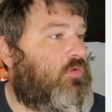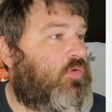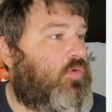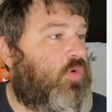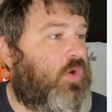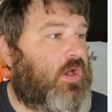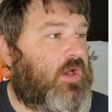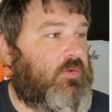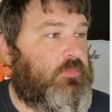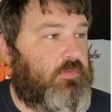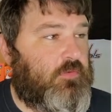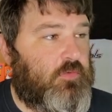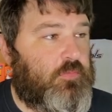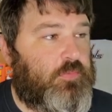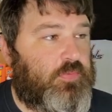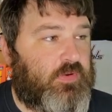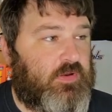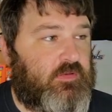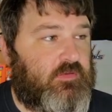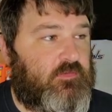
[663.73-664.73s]
To acquire
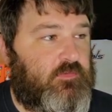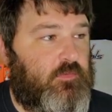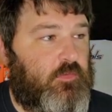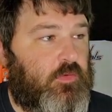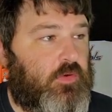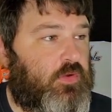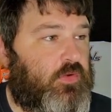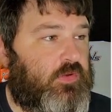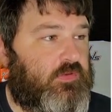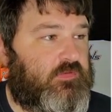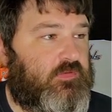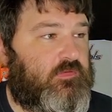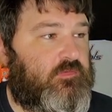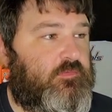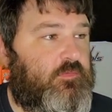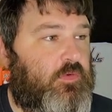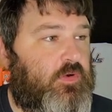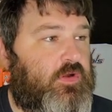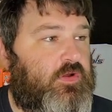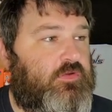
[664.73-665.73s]
blueprints for USS
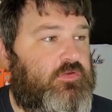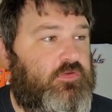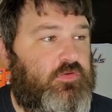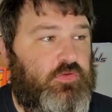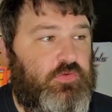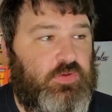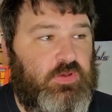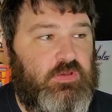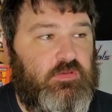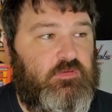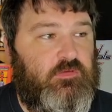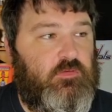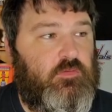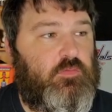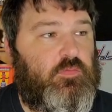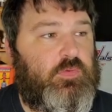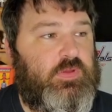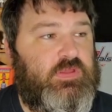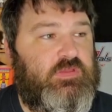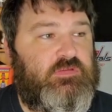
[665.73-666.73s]
Voyager, you need to
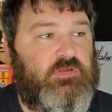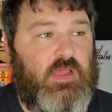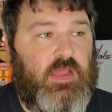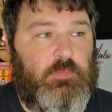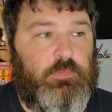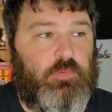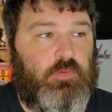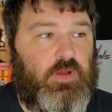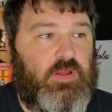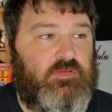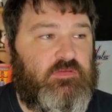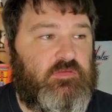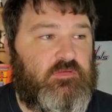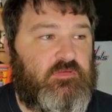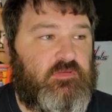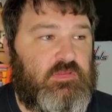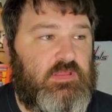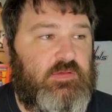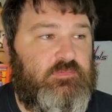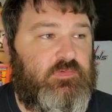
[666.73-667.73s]
reach
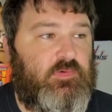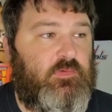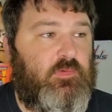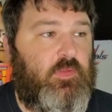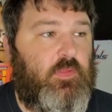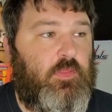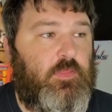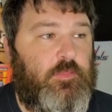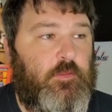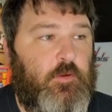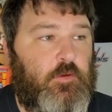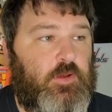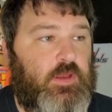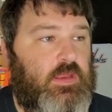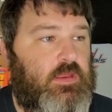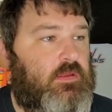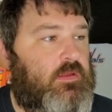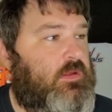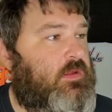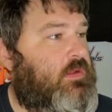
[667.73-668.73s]
operations level 30.
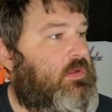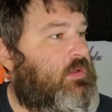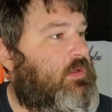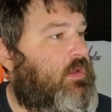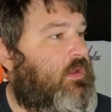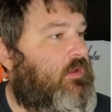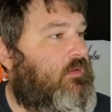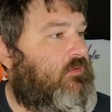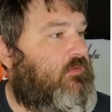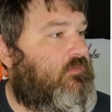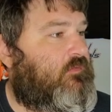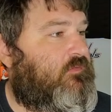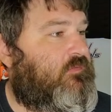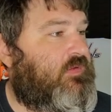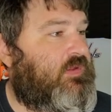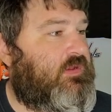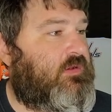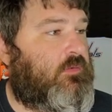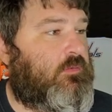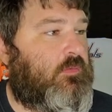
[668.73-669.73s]

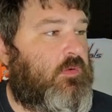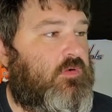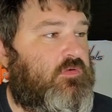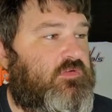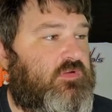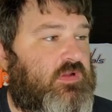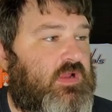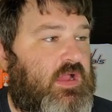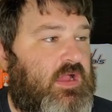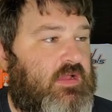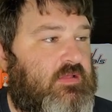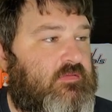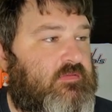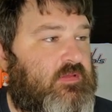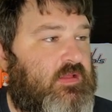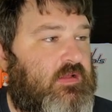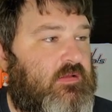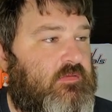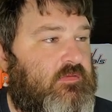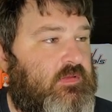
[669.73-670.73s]
Defeat Hirogen
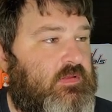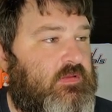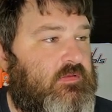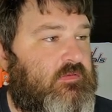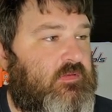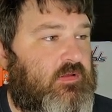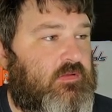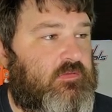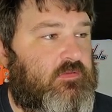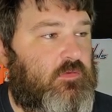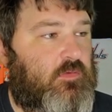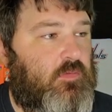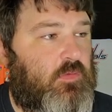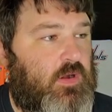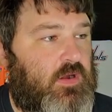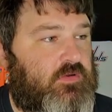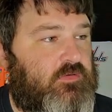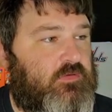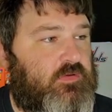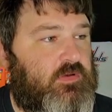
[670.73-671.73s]
hostiles in Delta
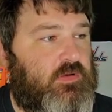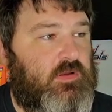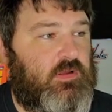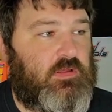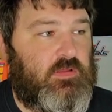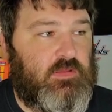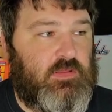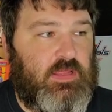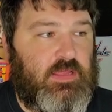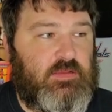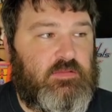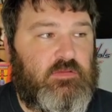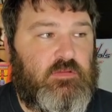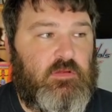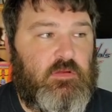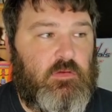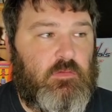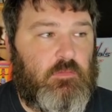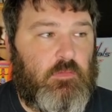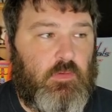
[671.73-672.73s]
Quadrant, collect
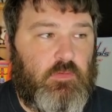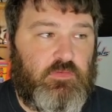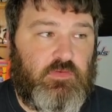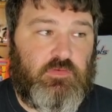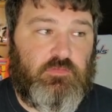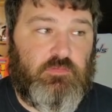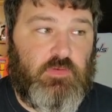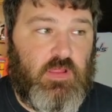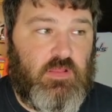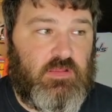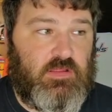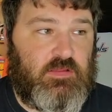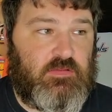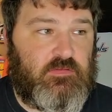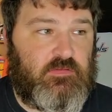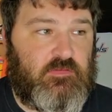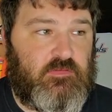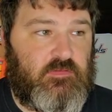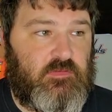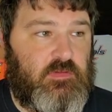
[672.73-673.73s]
Hirogen
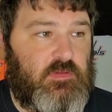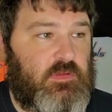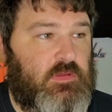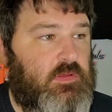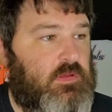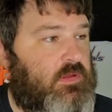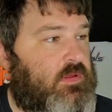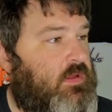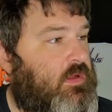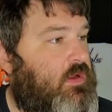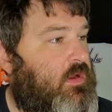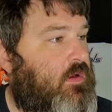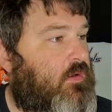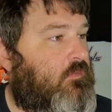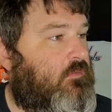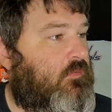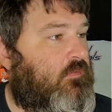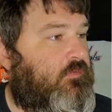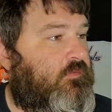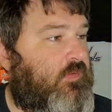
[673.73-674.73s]
relics,
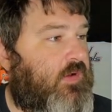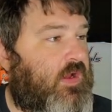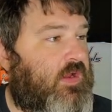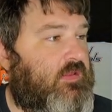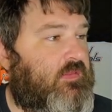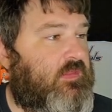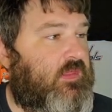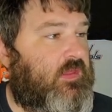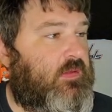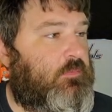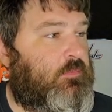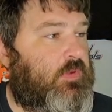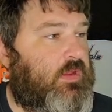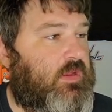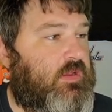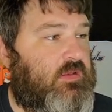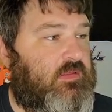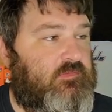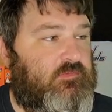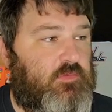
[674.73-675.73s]
refine them
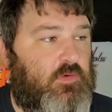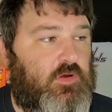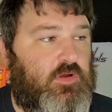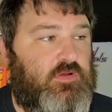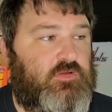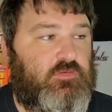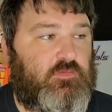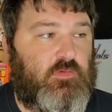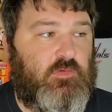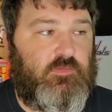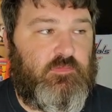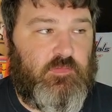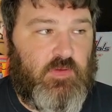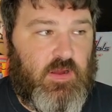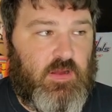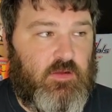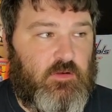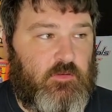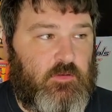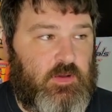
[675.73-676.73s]
in the Voyager
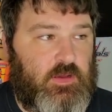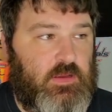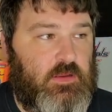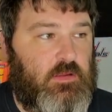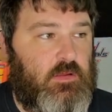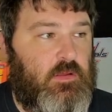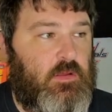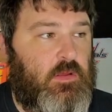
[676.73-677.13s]
refinery.